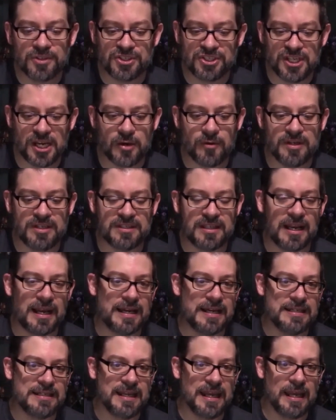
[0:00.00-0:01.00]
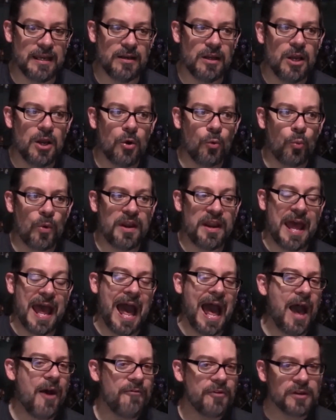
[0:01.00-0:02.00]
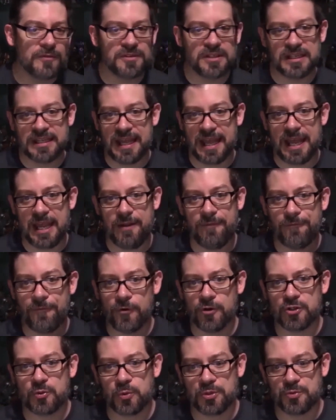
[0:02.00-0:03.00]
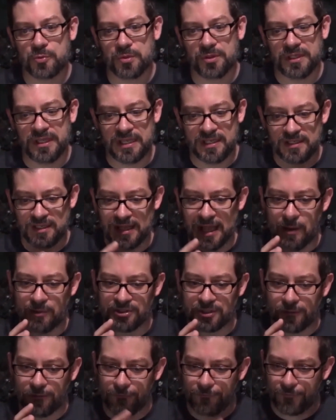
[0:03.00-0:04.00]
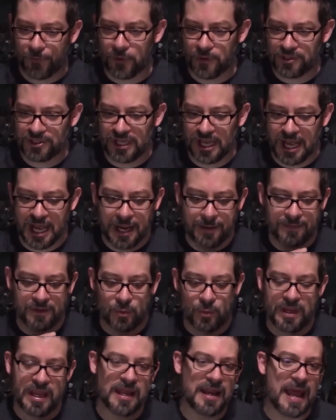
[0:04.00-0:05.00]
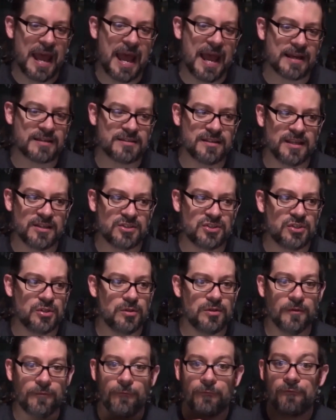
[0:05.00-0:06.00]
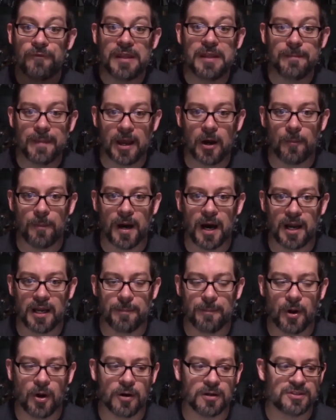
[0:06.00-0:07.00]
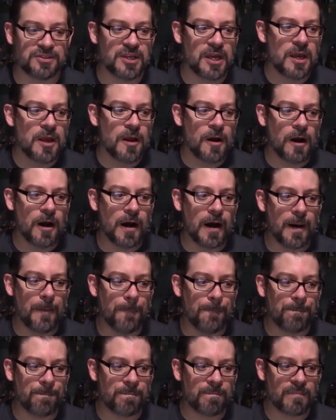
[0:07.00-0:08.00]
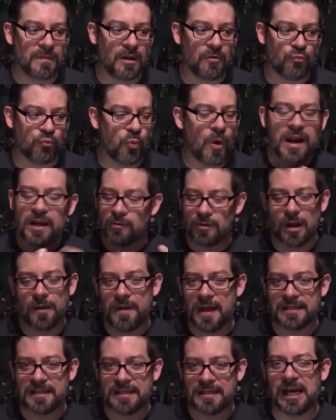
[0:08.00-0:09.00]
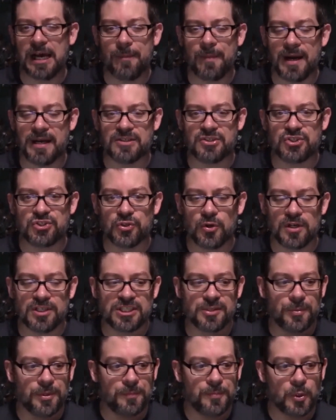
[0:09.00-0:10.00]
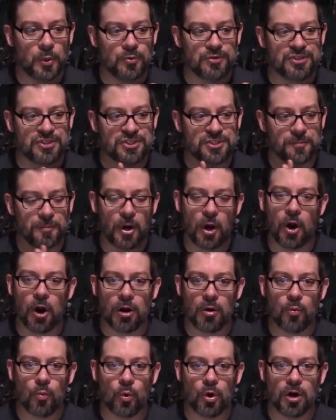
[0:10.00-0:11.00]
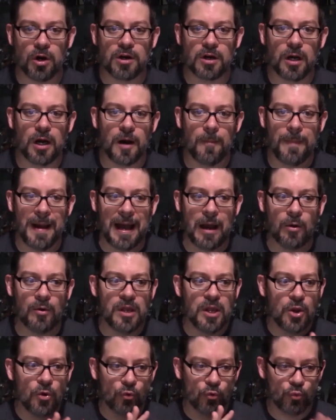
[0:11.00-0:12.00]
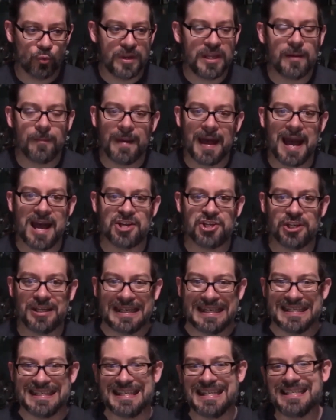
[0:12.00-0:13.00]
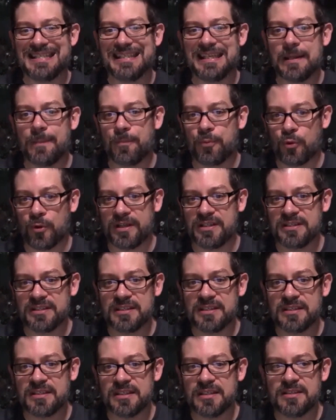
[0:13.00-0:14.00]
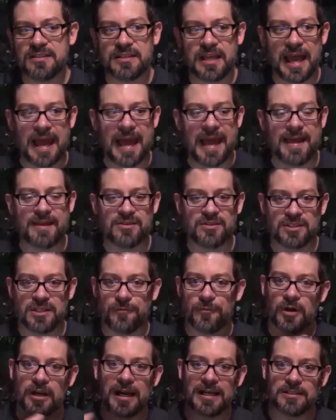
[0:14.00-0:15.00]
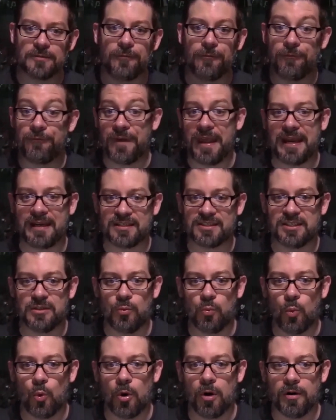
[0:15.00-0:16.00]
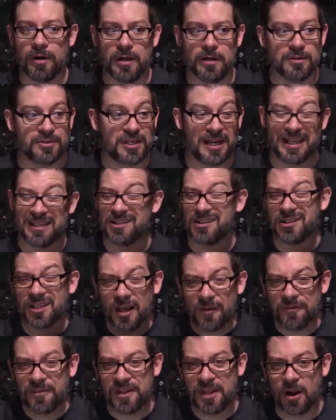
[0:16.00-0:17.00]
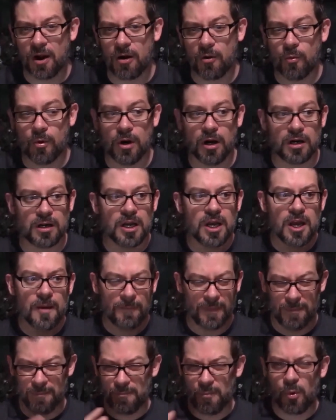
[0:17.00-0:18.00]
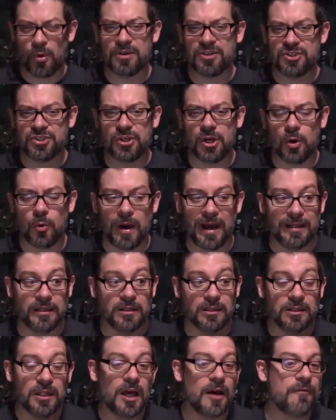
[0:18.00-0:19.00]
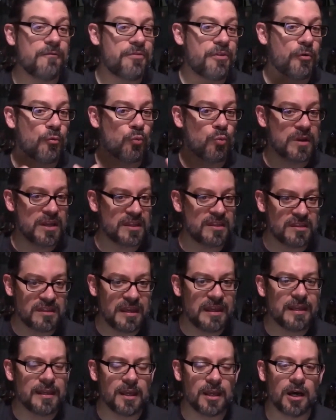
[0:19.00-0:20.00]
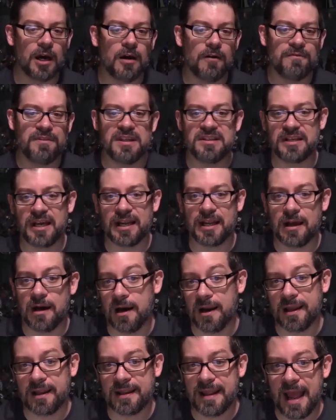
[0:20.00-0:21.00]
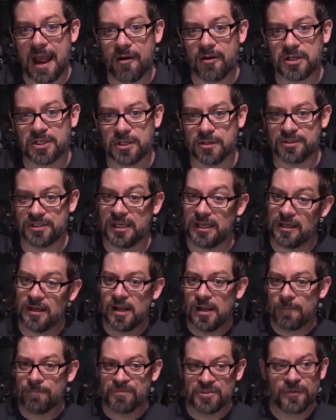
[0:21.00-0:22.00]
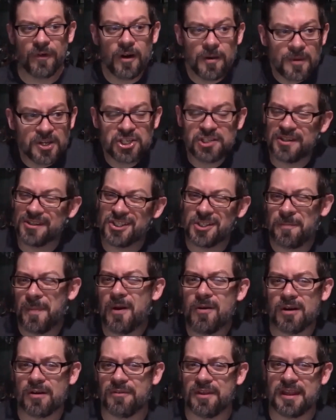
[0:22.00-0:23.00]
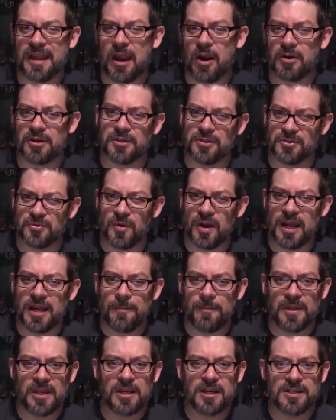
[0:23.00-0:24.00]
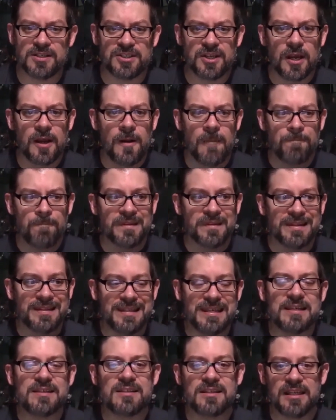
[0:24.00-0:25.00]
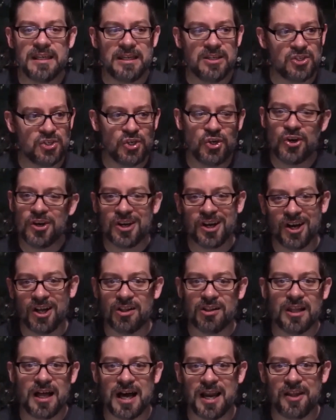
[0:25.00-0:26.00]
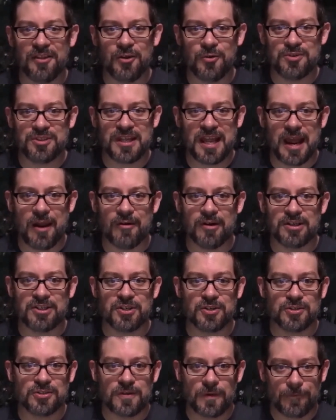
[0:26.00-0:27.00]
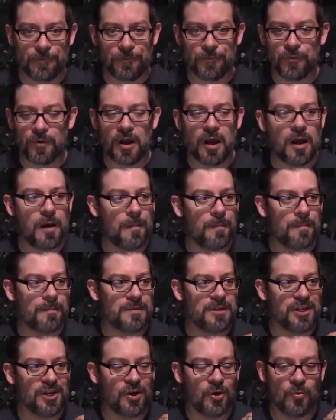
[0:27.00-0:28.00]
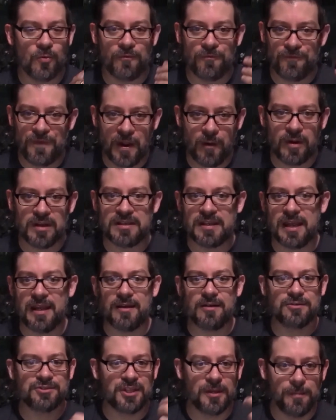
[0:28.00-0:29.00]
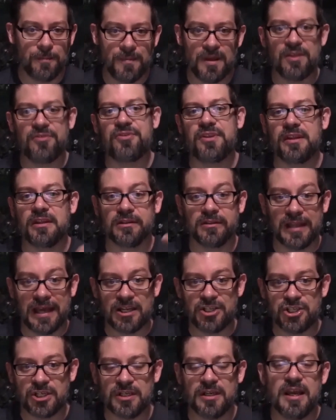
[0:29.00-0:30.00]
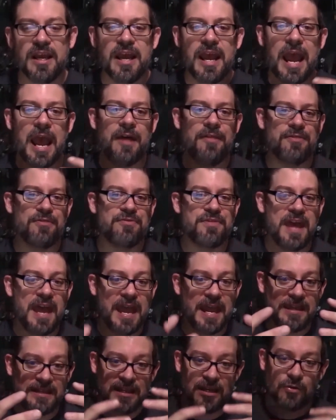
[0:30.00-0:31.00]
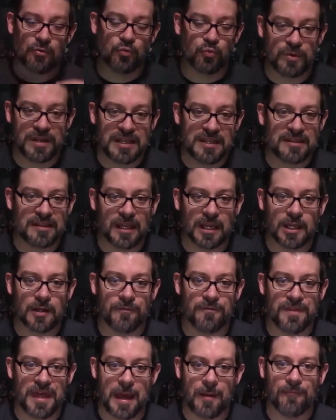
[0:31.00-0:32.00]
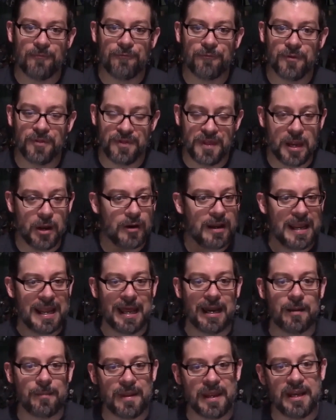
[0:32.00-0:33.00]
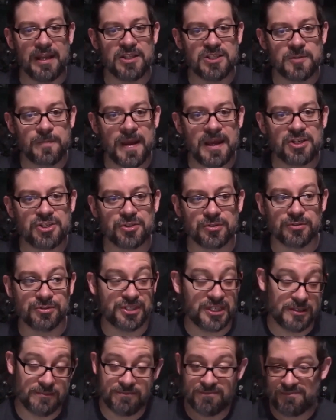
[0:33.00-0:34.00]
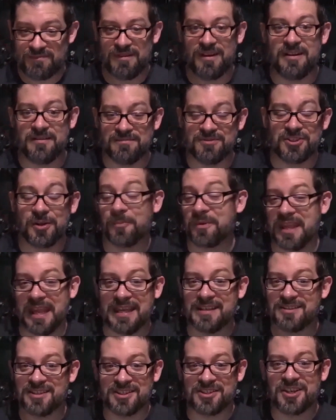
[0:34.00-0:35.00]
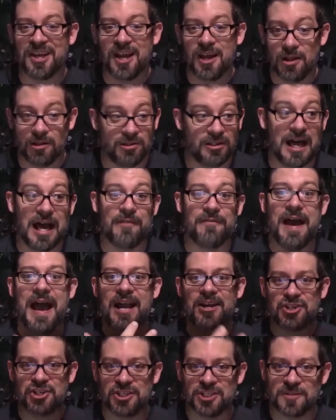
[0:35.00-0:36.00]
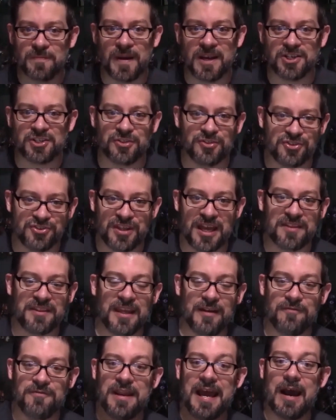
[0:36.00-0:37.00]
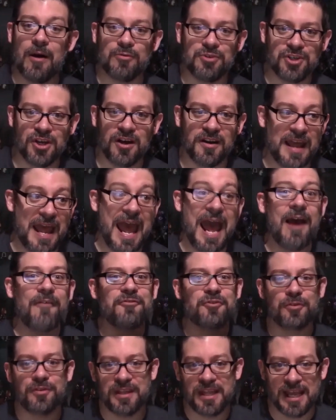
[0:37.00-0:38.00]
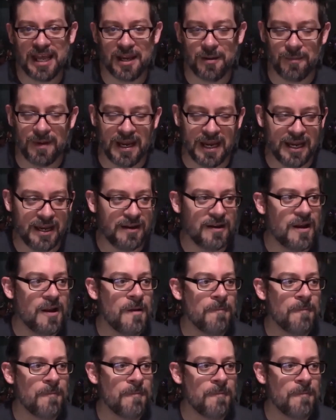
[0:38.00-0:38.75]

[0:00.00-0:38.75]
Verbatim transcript: series that I did. When *Advent of Decay first was released, and that was the first time that we had access to the female body parts um, right around that time, I saw someone post some artwork about reimagining Disney princesses as different kinds of fantasy warriors. And I love the artwork, but more so, I love the rethinking of these iconic characters. And it's very much in the spirit of the characters, right? Because Disney took a lot of those characters from, you know, fairy tales and myth and legend, and they did a rethink of them for their animated specials. And in some cases, live action specials that they've now done after the animated.